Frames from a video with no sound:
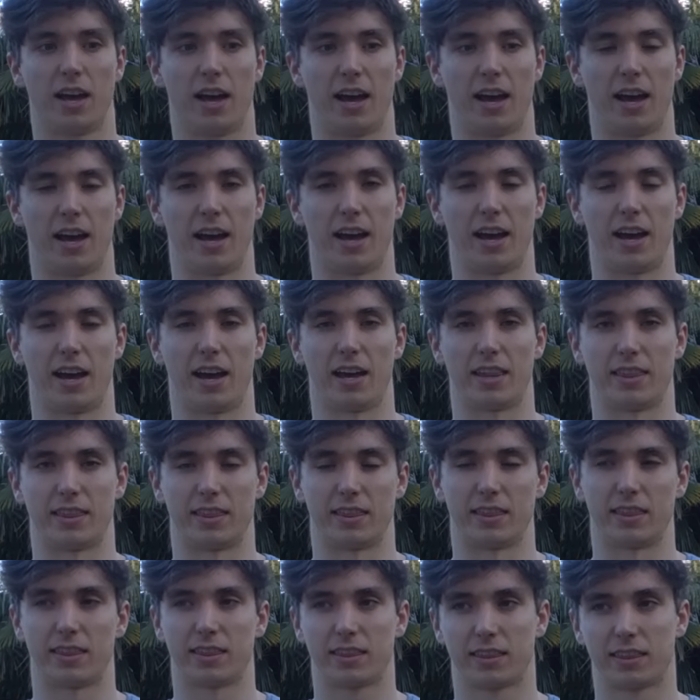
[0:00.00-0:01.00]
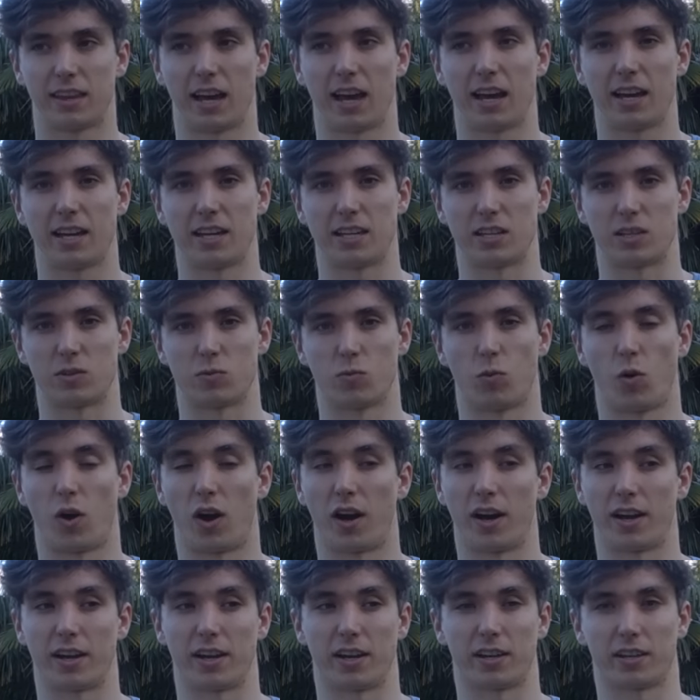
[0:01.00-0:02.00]
and that is
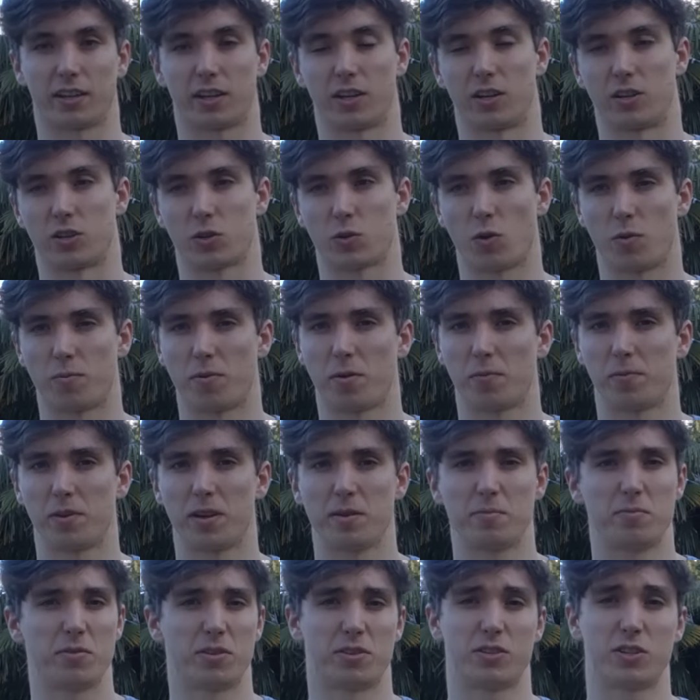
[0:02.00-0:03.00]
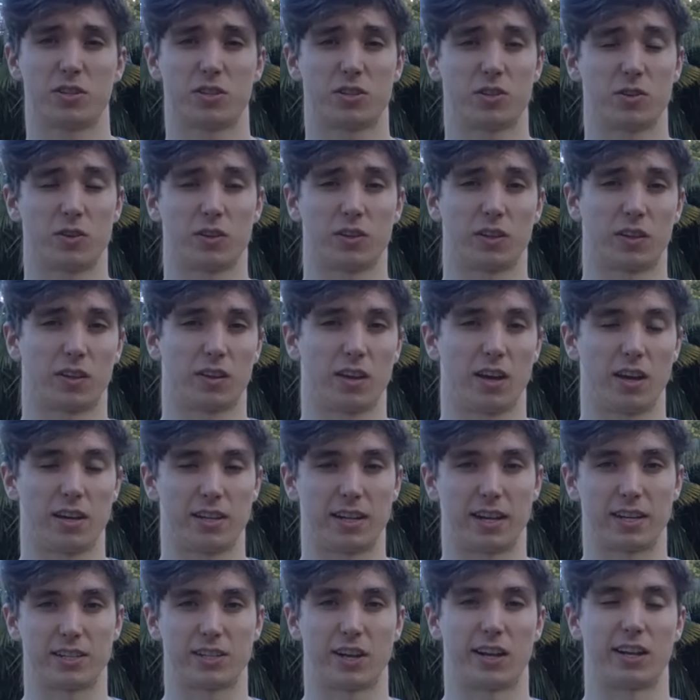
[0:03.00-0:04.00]
why I couldn't squat properly, but just doing the
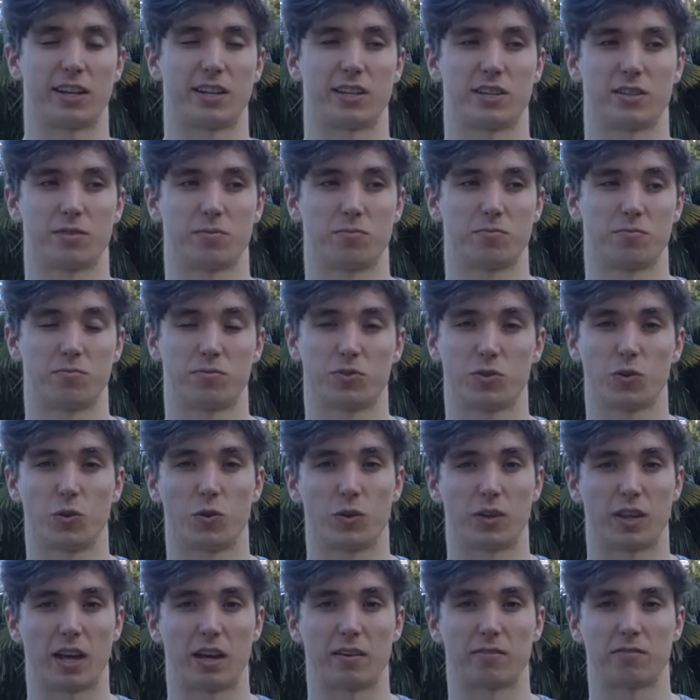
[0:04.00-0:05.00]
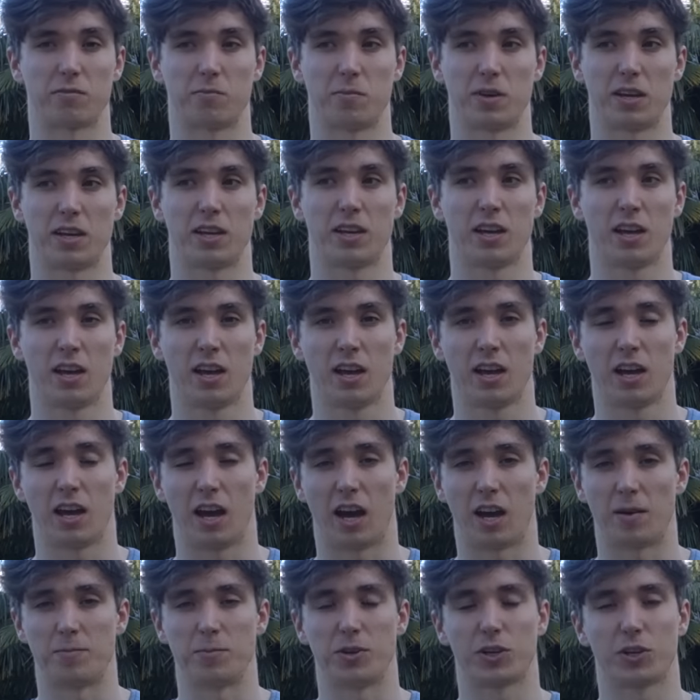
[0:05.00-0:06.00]
30-day challenge sorted that for me.
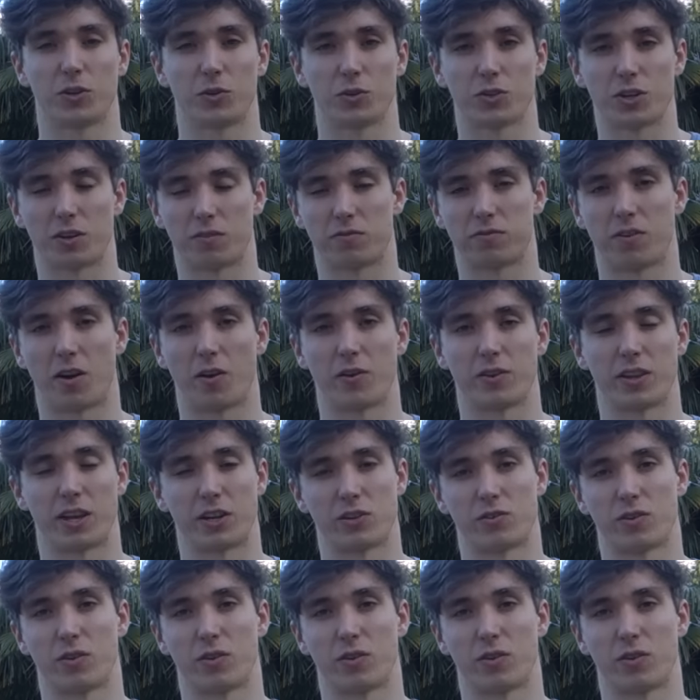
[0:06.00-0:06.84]
You can also throw in that